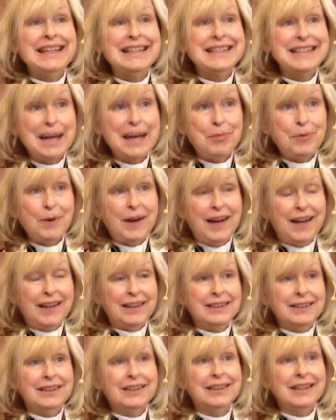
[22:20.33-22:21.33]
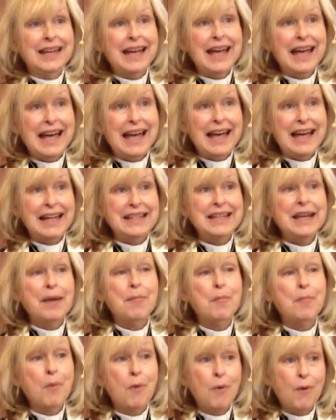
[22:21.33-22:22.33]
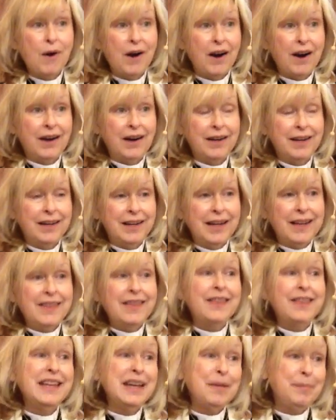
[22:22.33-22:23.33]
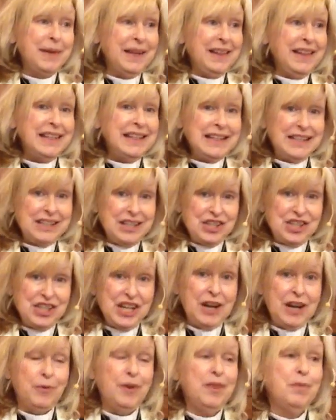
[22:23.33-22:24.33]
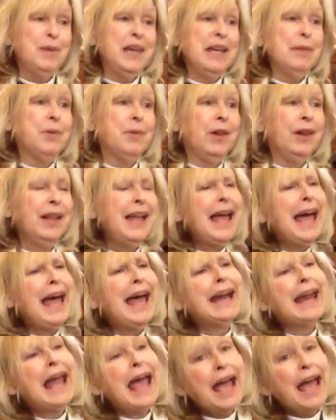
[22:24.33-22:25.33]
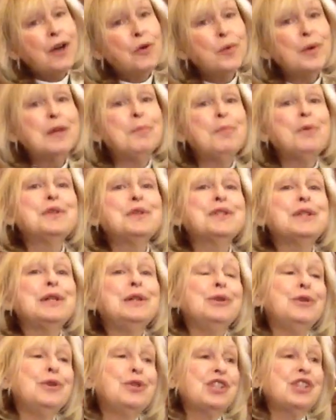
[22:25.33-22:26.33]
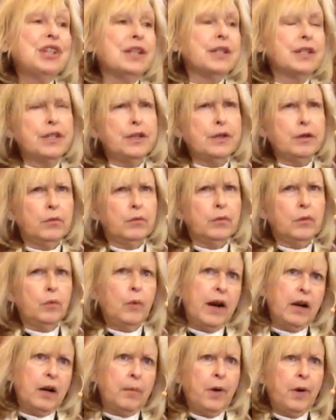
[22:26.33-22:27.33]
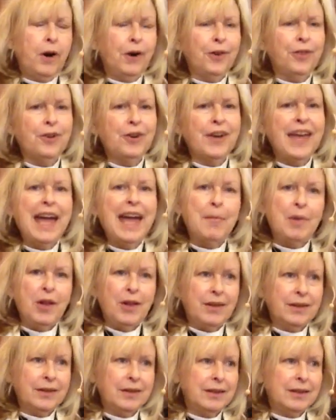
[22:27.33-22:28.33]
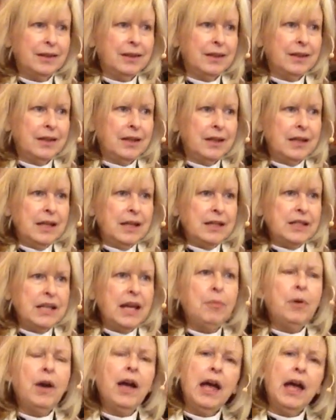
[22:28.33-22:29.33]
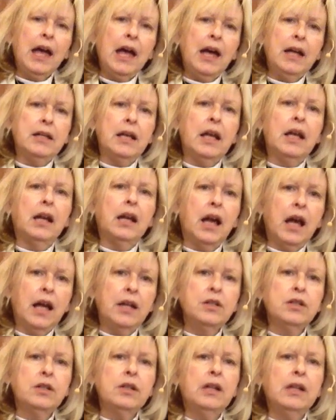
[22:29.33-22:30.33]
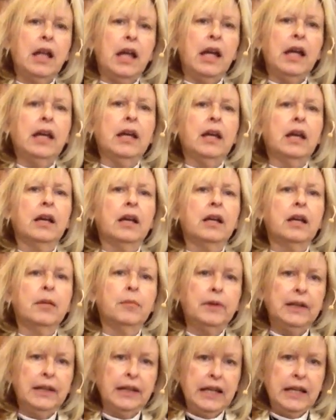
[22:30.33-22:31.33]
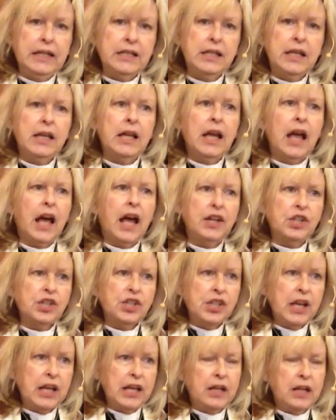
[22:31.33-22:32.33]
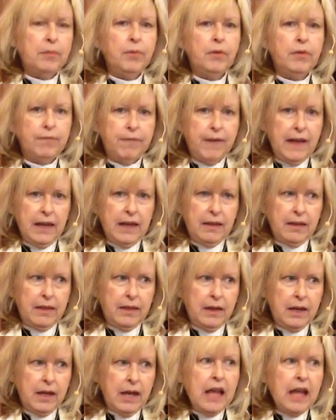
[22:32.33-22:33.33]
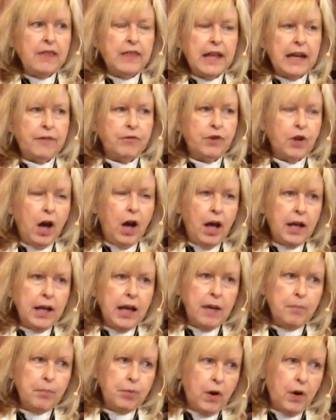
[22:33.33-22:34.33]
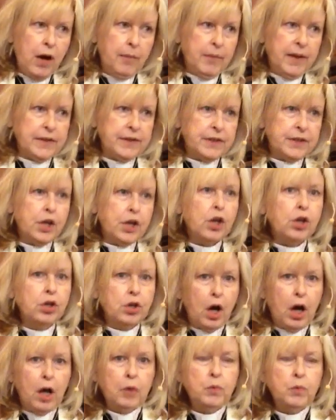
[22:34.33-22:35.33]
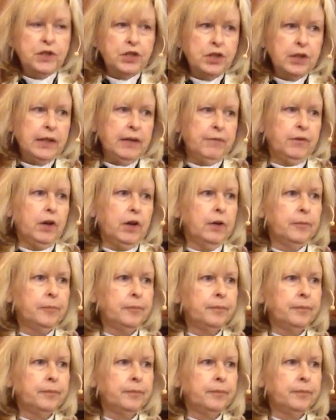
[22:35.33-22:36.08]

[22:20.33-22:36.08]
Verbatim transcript: Deborah had more than the ability to share with people an equitable solution to where to park their camel. Deborah had an underlying, complete, unshakable faith that if God had promised, God would deliver.